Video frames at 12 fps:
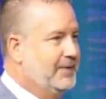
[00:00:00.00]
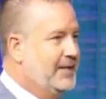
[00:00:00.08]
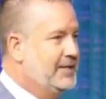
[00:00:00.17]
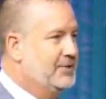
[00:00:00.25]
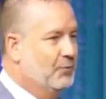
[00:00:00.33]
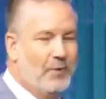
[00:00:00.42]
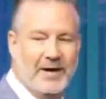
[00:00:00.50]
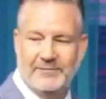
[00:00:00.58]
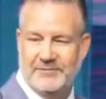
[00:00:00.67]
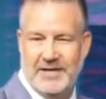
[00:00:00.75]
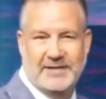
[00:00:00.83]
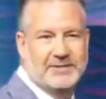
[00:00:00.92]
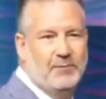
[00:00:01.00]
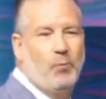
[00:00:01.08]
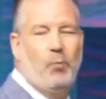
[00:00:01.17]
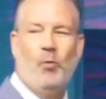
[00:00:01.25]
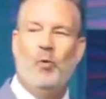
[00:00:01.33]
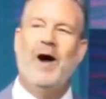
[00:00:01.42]
And then your wife takes and
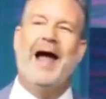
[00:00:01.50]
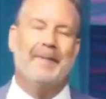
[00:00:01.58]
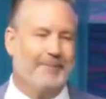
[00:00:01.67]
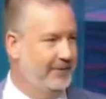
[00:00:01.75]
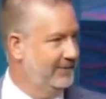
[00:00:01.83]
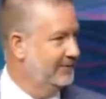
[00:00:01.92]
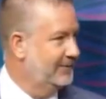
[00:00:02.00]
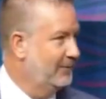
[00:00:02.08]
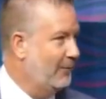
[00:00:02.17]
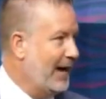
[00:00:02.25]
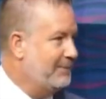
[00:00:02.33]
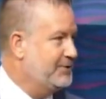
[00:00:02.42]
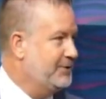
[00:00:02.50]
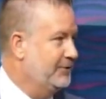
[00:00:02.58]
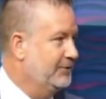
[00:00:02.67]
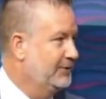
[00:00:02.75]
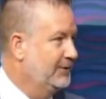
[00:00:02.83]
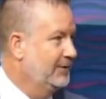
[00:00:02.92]
whap, whaps
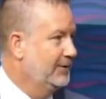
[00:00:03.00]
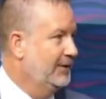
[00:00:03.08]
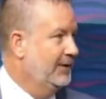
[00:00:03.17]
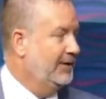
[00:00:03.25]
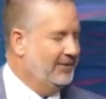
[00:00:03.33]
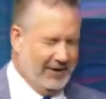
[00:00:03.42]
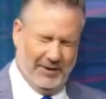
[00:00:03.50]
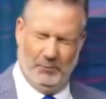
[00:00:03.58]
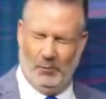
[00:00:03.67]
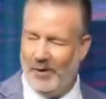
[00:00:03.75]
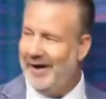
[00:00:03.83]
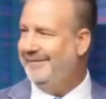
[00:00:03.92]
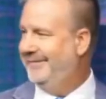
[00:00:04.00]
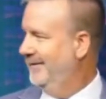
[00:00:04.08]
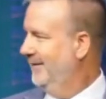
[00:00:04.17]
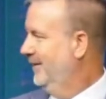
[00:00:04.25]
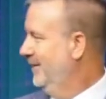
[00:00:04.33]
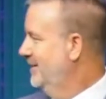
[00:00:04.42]
you. And you're like, what?
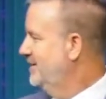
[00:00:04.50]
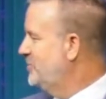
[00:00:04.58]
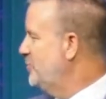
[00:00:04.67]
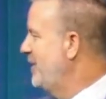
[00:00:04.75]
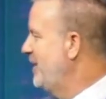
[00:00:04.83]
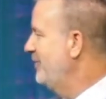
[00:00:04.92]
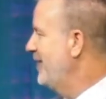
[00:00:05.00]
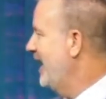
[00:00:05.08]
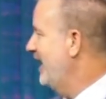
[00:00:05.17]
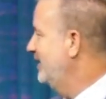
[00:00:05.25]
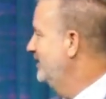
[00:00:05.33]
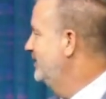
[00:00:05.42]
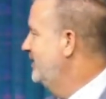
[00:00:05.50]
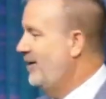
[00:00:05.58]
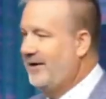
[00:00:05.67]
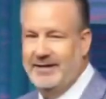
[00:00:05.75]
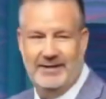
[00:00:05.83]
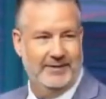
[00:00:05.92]
Did you hear that?
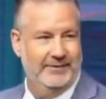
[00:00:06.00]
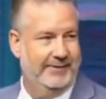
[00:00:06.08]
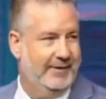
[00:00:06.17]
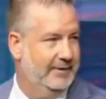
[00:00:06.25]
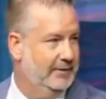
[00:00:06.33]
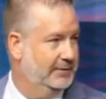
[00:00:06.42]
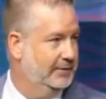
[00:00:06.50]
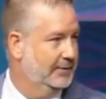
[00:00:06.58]
No, I didn't hear that.